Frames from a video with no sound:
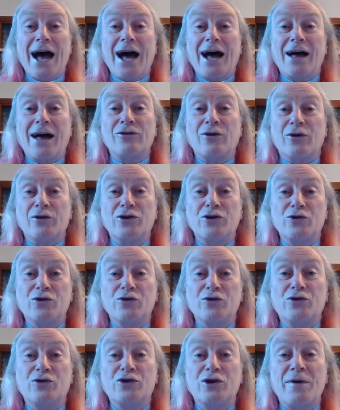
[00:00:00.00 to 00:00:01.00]
and on
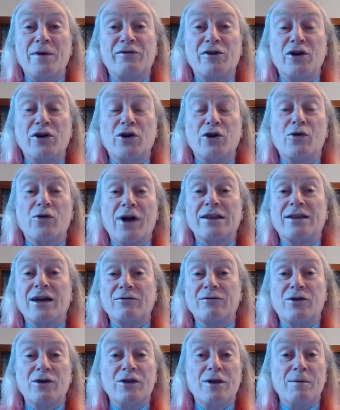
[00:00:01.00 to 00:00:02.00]
YouTube, if you go right
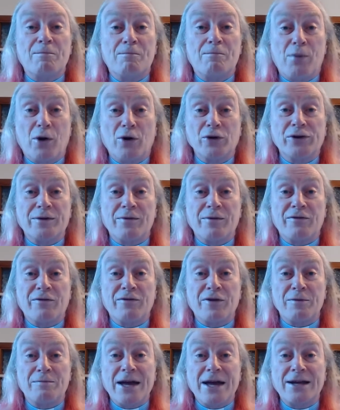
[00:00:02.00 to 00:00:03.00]
down to the bottom
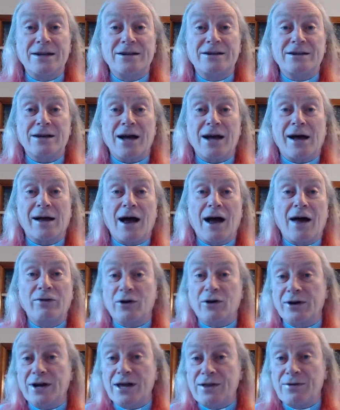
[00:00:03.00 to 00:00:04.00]
of the page,
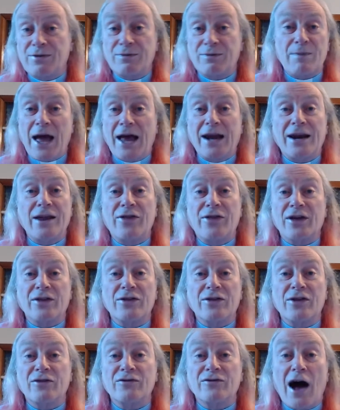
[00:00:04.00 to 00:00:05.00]
underneath
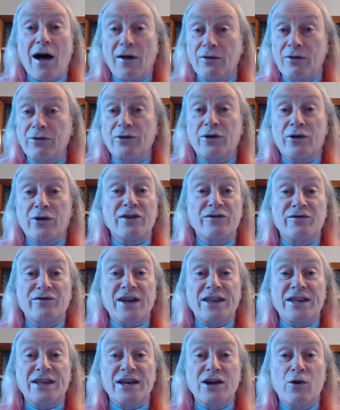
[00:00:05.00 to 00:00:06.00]
anything that's under this
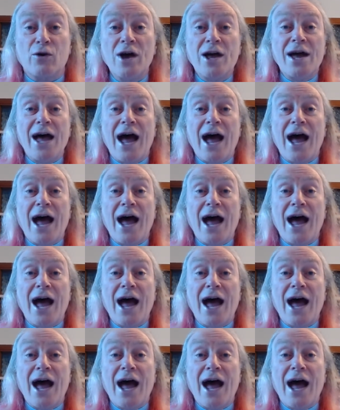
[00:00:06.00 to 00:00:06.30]
video,